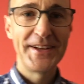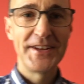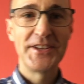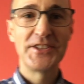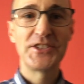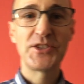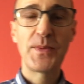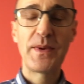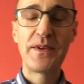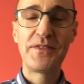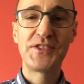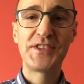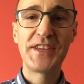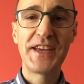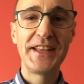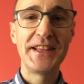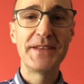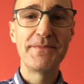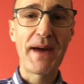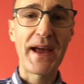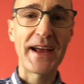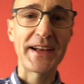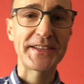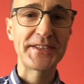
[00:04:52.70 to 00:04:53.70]
So we've seen
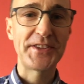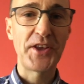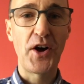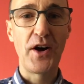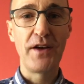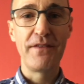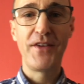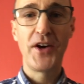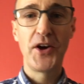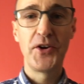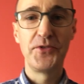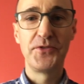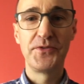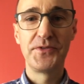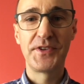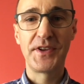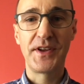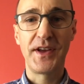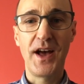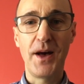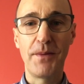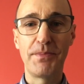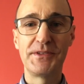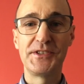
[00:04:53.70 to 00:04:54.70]
the Macs that I've
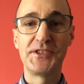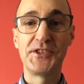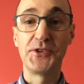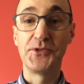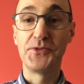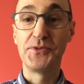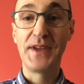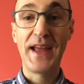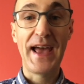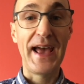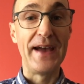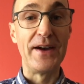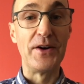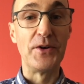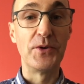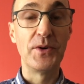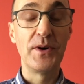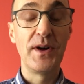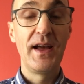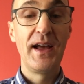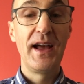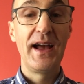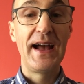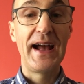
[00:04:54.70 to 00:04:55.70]
owned up until
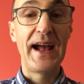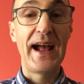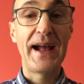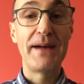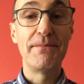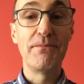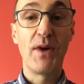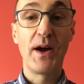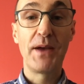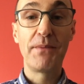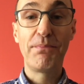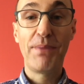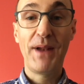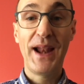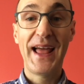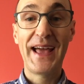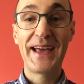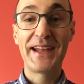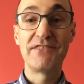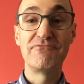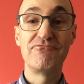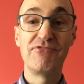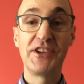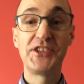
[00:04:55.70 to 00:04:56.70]
now, And my
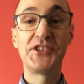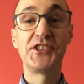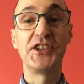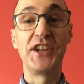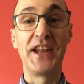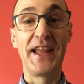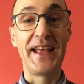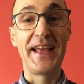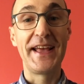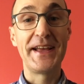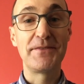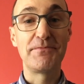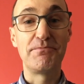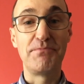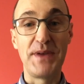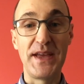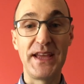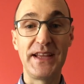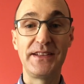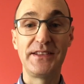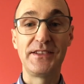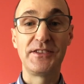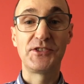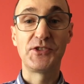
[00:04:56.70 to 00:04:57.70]
plan originally had
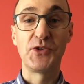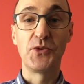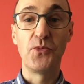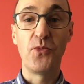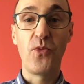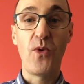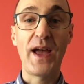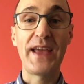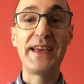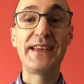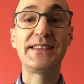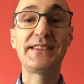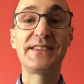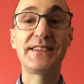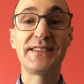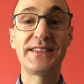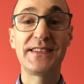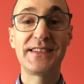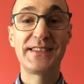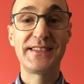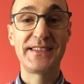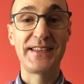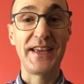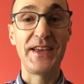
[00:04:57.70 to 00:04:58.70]
been to wait
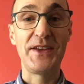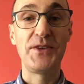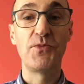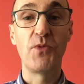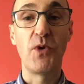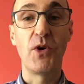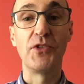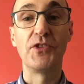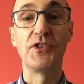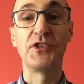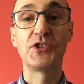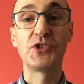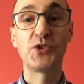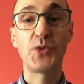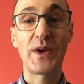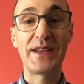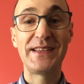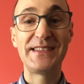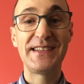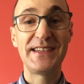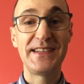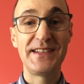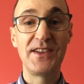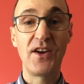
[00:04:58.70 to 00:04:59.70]
to see what the
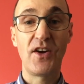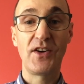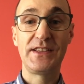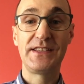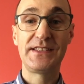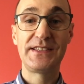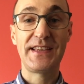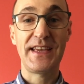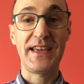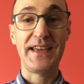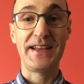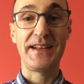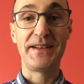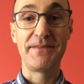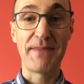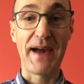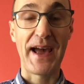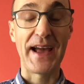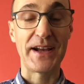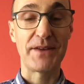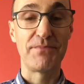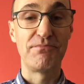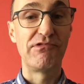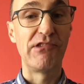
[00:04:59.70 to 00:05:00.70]
2019
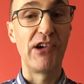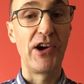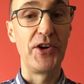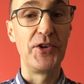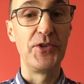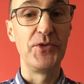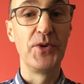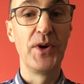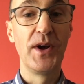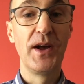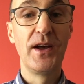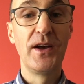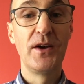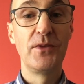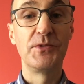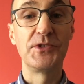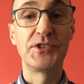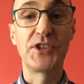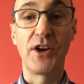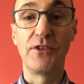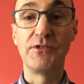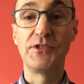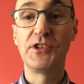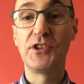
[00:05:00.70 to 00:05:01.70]
Mac Pro
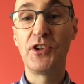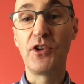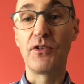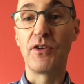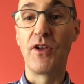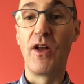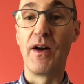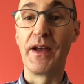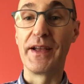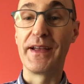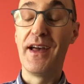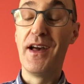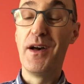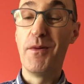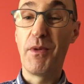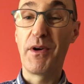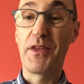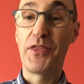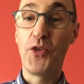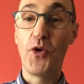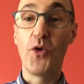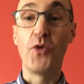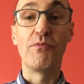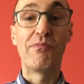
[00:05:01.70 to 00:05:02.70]
was going to look like.
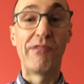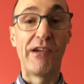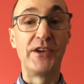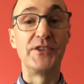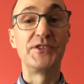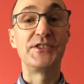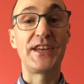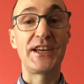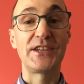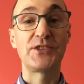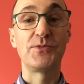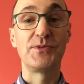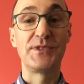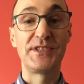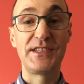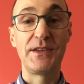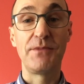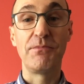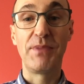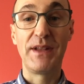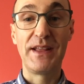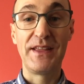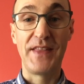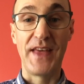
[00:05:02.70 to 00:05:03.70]
My thought process was
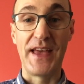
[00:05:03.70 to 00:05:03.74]
simply